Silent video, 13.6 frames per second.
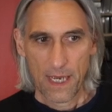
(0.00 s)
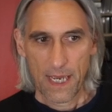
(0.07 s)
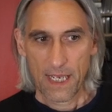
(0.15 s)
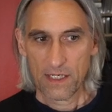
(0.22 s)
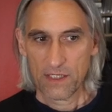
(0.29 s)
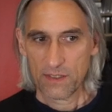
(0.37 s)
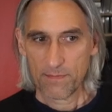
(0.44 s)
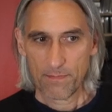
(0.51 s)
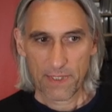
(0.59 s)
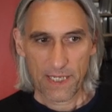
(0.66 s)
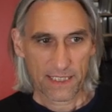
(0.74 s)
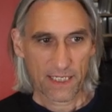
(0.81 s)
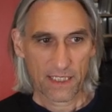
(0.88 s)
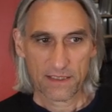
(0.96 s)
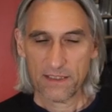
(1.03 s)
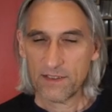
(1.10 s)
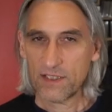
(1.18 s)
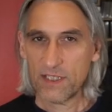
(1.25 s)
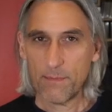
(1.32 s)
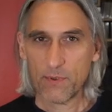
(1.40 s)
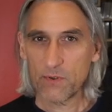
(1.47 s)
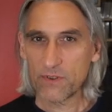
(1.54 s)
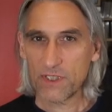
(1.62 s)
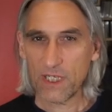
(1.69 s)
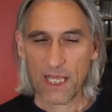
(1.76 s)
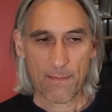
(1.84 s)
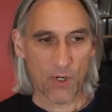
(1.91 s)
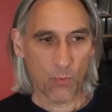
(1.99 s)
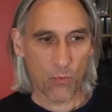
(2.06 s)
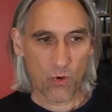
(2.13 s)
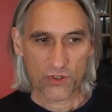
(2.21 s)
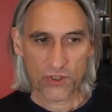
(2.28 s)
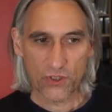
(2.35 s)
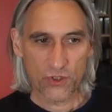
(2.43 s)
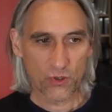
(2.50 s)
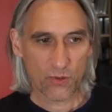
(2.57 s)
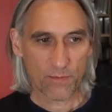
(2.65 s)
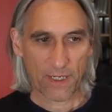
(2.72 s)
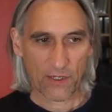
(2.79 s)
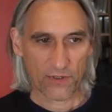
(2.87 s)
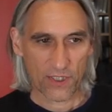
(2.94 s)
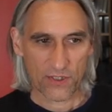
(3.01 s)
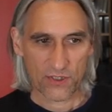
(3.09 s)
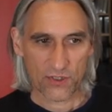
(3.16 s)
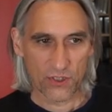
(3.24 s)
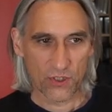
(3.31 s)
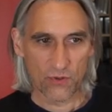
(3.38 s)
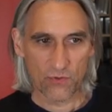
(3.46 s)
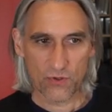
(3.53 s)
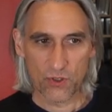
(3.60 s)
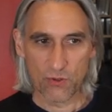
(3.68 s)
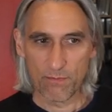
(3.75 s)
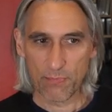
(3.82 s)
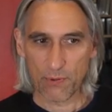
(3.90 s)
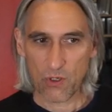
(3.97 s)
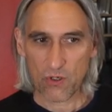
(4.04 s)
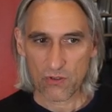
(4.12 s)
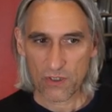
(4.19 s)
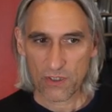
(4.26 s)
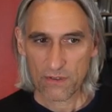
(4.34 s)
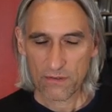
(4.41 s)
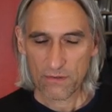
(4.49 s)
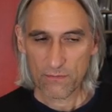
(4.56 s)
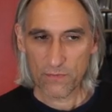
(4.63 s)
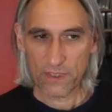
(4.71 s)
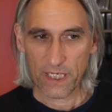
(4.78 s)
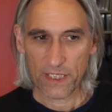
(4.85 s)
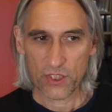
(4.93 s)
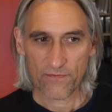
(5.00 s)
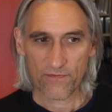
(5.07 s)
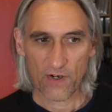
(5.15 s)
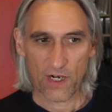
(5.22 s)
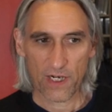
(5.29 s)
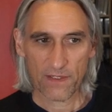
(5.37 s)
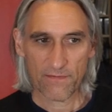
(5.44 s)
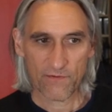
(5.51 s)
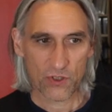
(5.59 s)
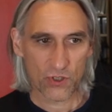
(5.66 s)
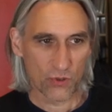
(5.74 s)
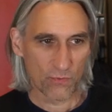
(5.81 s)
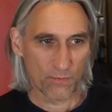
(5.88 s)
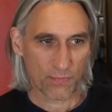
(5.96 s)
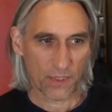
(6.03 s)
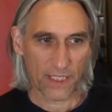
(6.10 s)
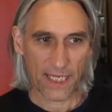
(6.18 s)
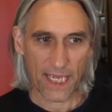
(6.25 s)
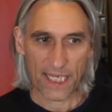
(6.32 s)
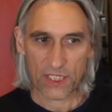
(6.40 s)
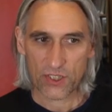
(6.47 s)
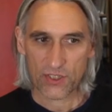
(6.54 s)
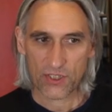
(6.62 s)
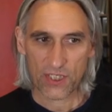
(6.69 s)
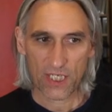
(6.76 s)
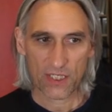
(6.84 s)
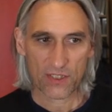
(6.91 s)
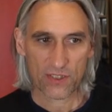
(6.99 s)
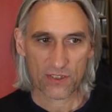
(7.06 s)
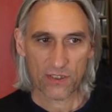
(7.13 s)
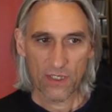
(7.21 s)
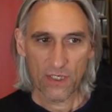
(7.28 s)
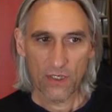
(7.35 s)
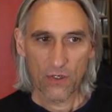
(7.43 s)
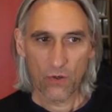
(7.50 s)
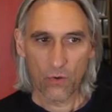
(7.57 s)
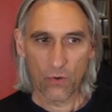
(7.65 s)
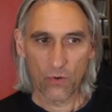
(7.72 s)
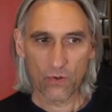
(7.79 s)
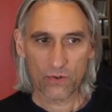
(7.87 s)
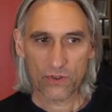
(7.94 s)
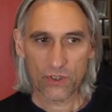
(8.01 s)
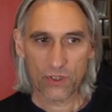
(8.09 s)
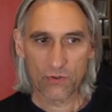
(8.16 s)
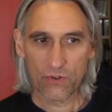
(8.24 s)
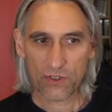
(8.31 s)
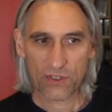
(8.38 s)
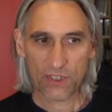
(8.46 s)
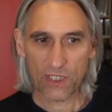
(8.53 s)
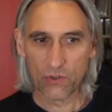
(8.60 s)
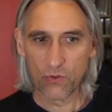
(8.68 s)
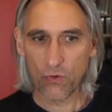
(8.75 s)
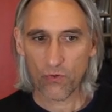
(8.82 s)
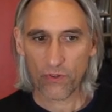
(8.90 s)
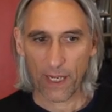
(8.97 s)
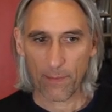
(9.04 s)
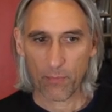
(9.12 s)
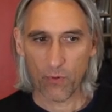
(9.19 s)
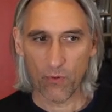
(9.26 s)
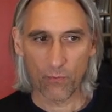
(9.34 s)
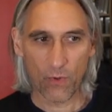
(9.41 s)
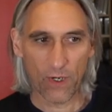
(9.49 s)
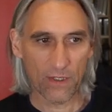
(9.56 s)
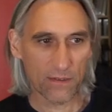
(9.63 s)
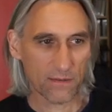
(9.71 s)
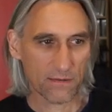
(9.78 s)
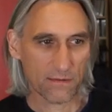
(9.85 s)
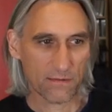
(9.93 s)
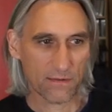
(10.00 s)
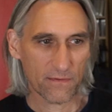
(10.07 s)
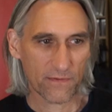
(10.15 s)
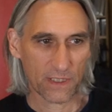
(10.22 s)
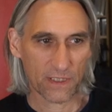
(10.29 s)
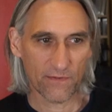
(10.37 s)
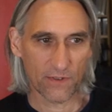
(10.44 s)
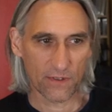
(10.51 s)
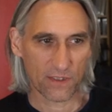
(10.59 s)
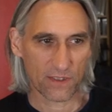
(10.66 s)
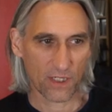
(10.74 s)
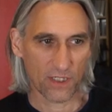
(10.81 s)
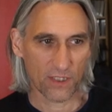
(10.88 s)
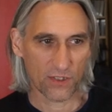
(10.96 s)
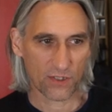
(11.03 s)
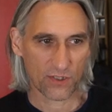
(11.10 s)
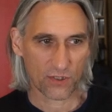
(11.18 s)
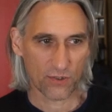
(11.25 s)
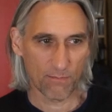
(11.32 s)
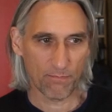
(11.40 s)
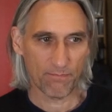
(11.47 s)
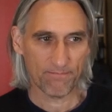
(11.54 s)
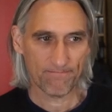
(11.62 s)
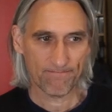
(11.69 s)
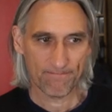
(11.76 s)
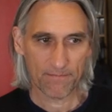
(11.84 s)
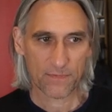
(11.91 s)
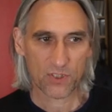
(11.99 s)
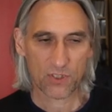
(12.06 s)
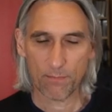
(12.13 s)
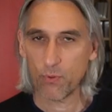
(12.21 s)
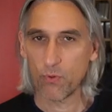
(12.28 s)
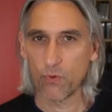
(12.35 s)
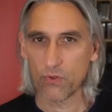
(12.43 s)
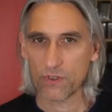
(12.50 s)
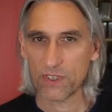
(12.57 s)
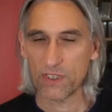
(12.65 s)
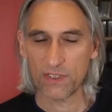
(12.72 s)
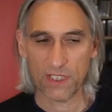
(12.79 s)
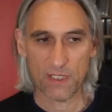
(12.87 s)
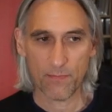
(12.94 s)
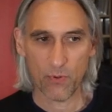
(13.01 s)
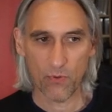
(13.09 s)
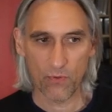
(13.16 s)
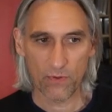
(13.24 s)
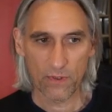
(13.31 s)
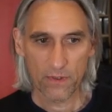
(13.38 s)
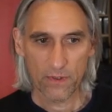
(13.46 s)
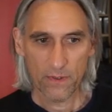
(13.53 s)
And black has this typical dilemma. What do you do about this? Do you, do you block with h5? Do you play h6? Or do you just ignore that pawn? Well, Van der Wiel decided just to support his e-pawn.